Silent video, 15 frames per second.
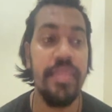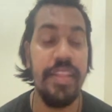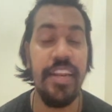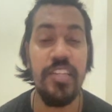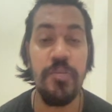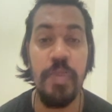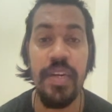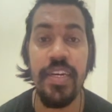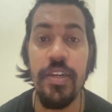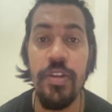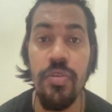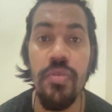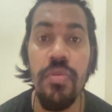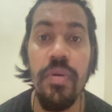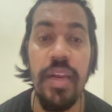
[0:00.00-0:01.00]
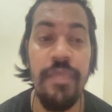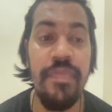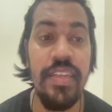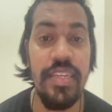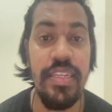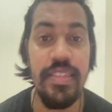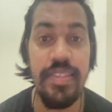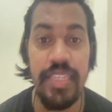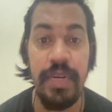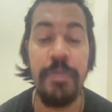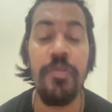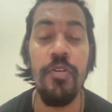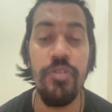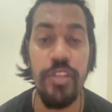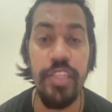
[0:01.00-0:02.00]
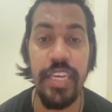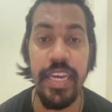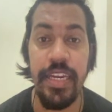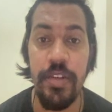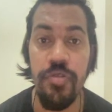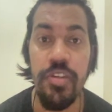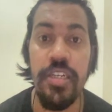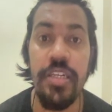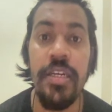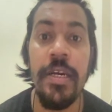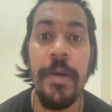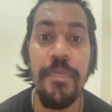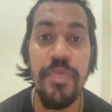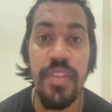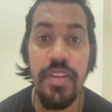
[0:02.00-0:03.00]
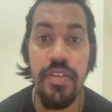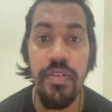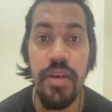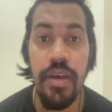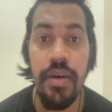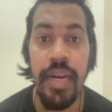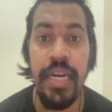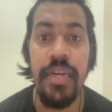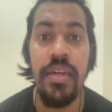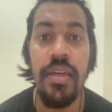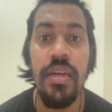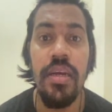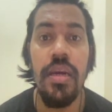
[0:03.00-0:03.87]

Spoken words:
they're expected to, if there's any script also they can use it, right?